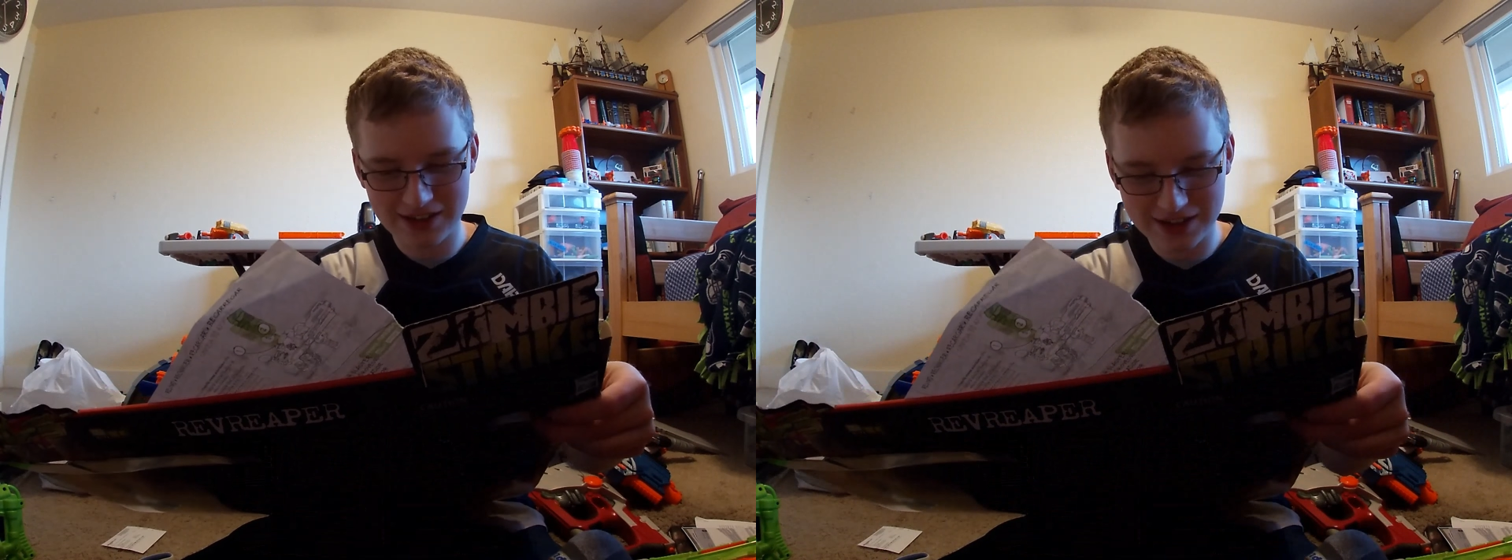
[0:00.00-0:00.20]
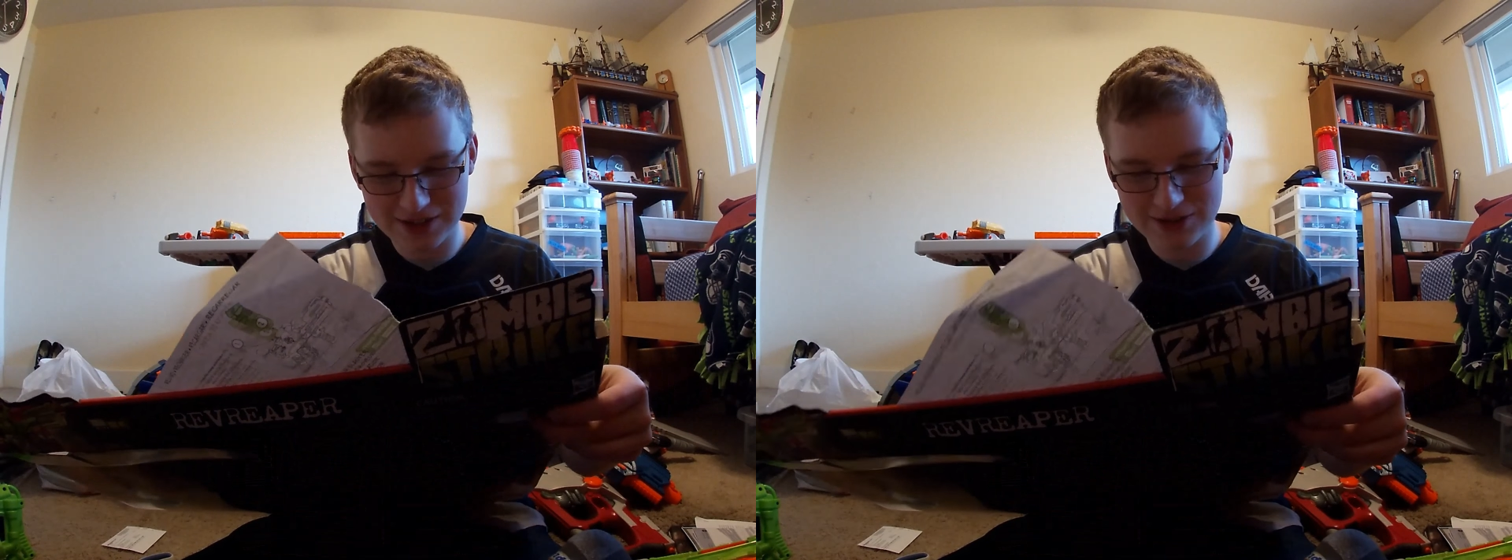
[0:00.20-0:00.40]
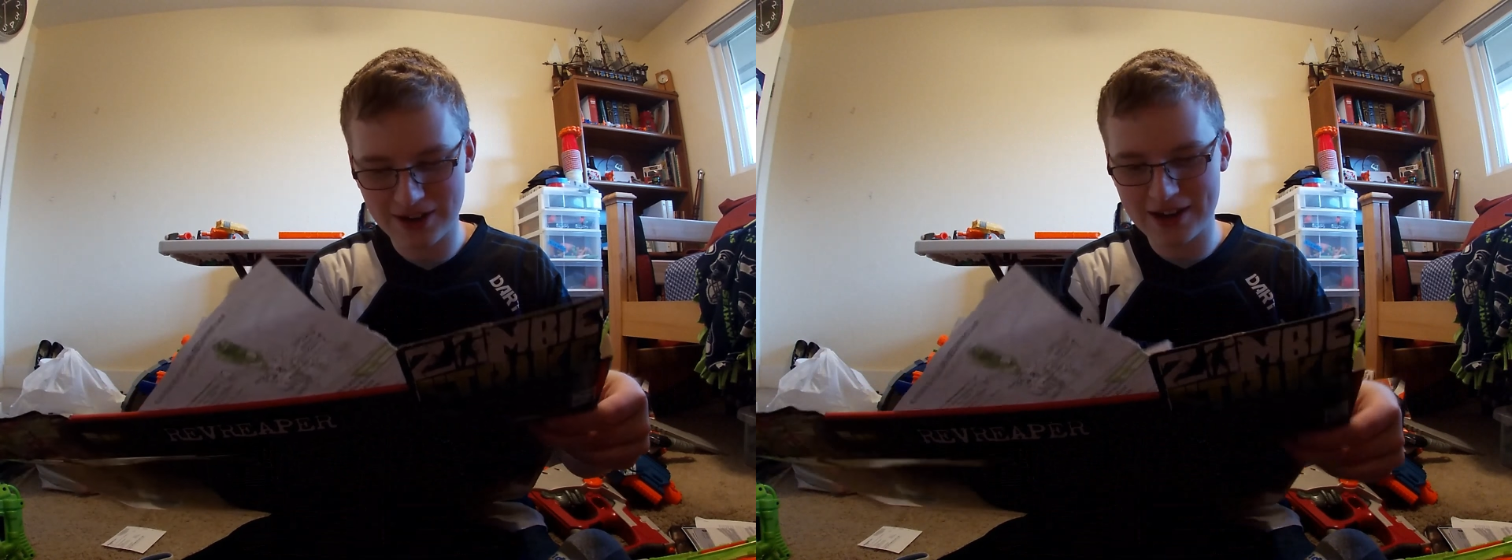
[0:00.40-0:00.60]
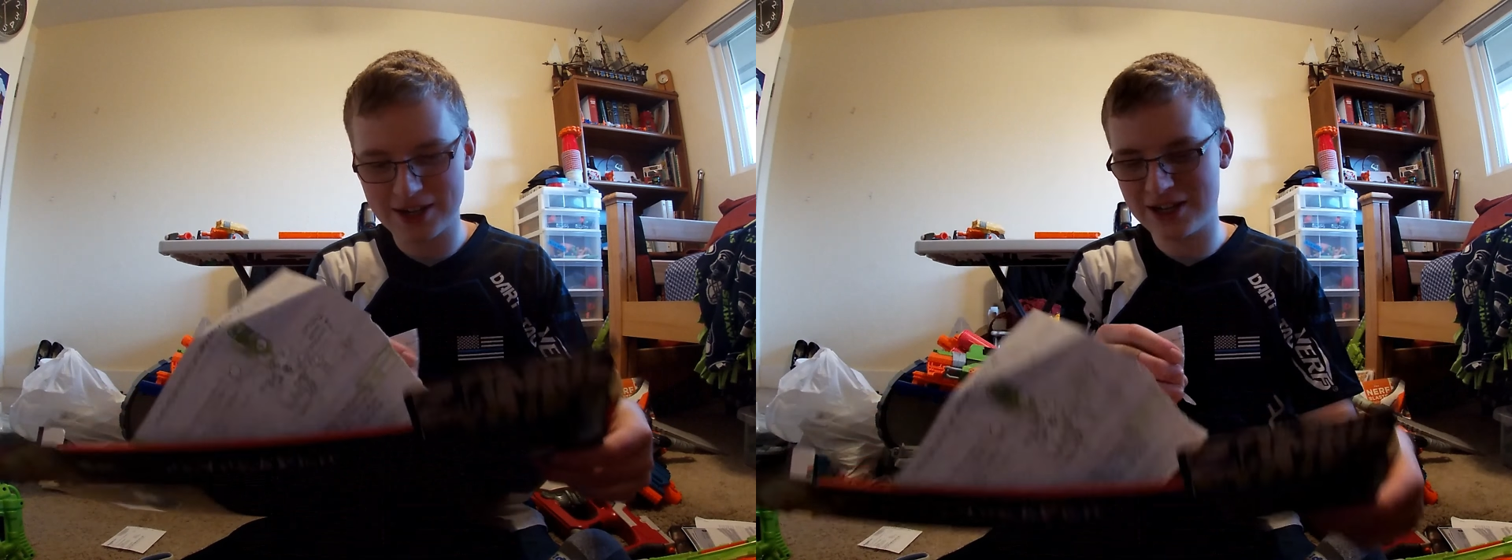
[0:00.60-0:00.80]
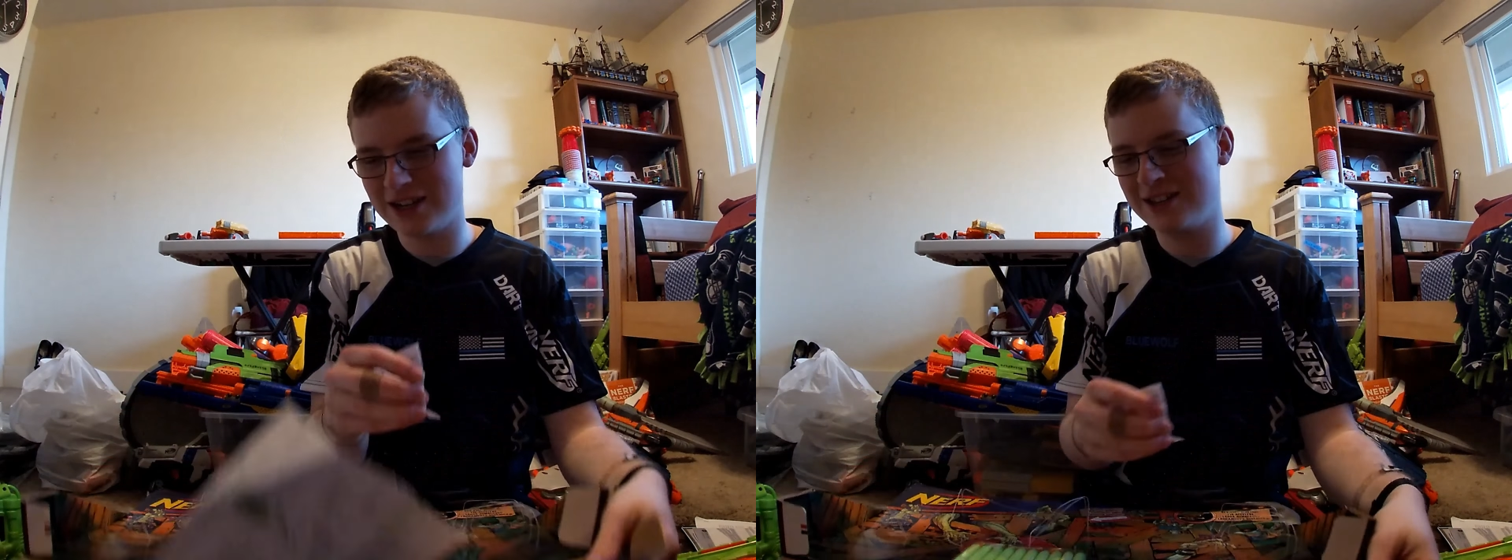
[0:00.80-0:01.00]

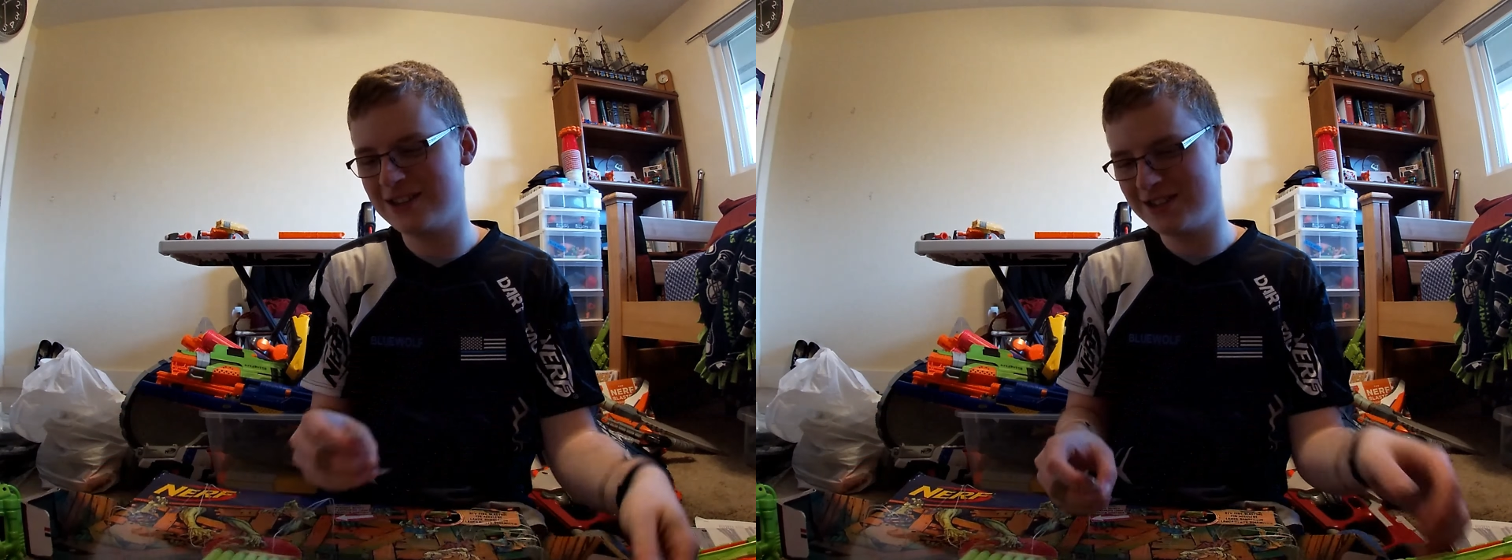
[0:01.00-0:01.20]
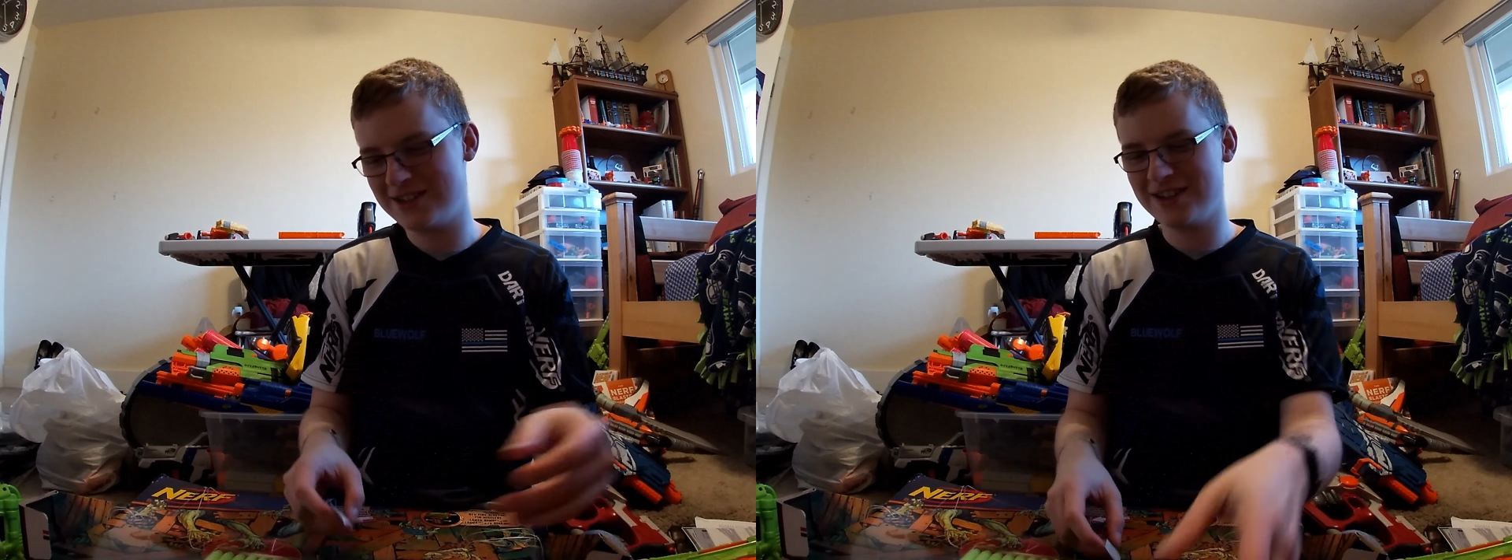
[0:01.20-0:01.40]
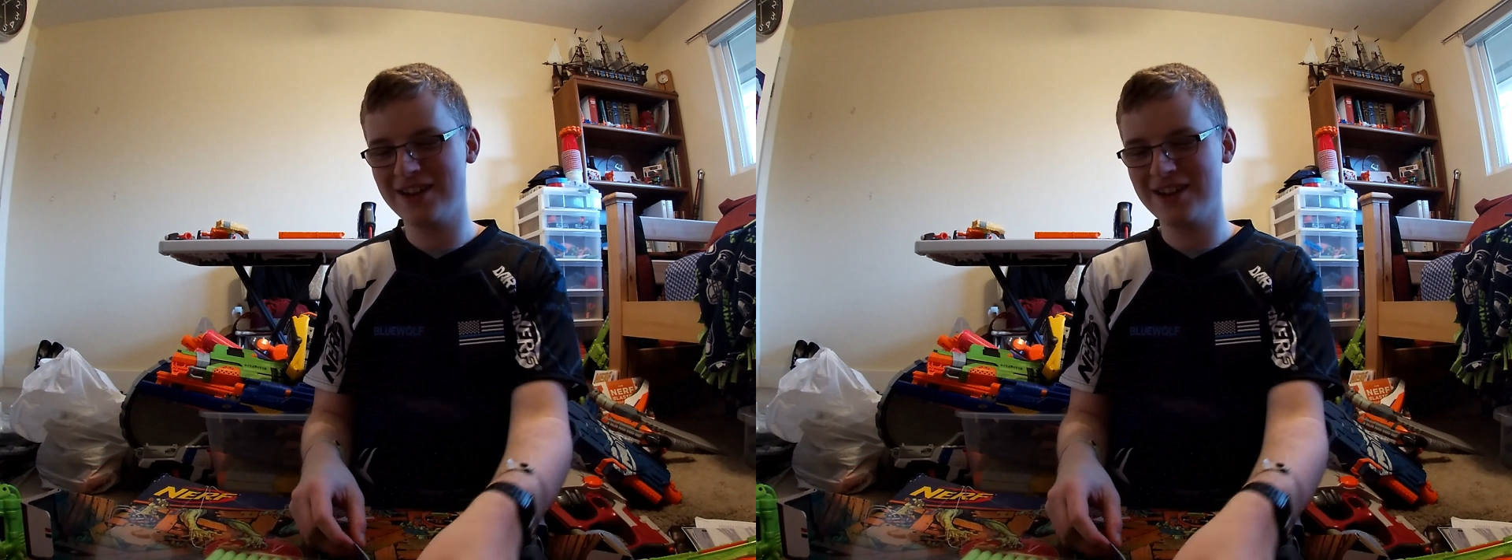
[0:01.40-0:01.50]
instructions.